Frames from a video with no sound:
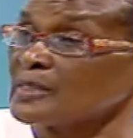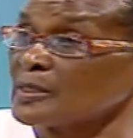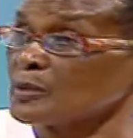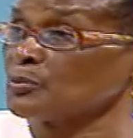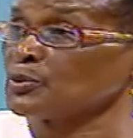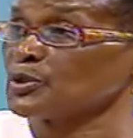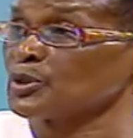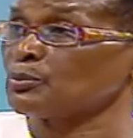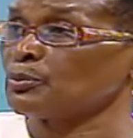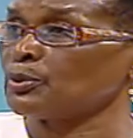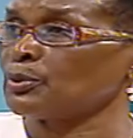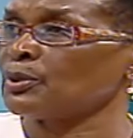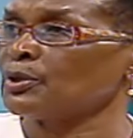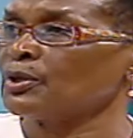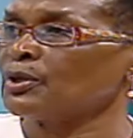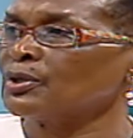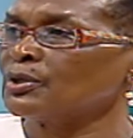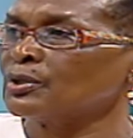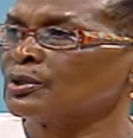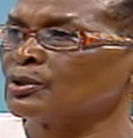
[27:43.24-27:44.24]
as possible,
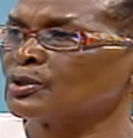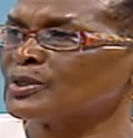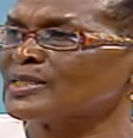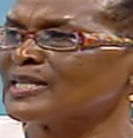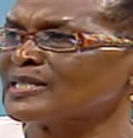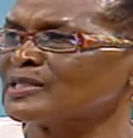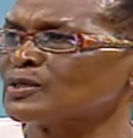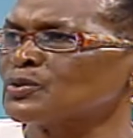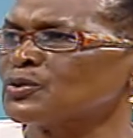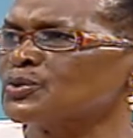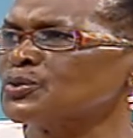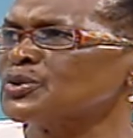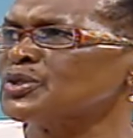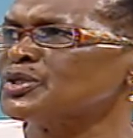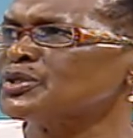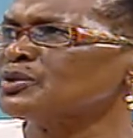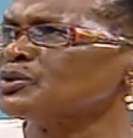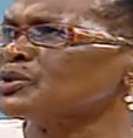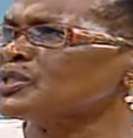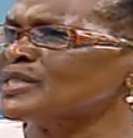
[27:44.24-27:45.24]
not just
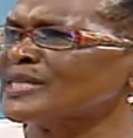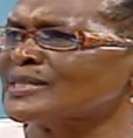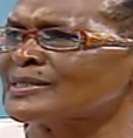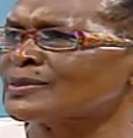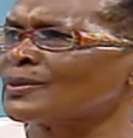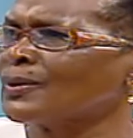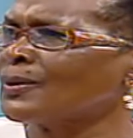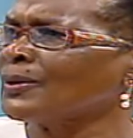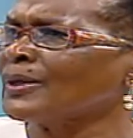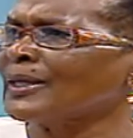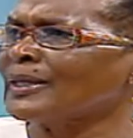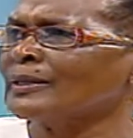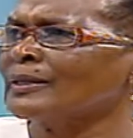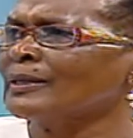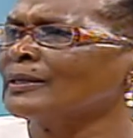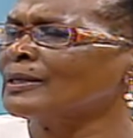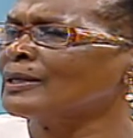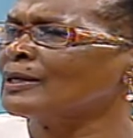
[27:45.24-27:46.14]
cruise, not just oil,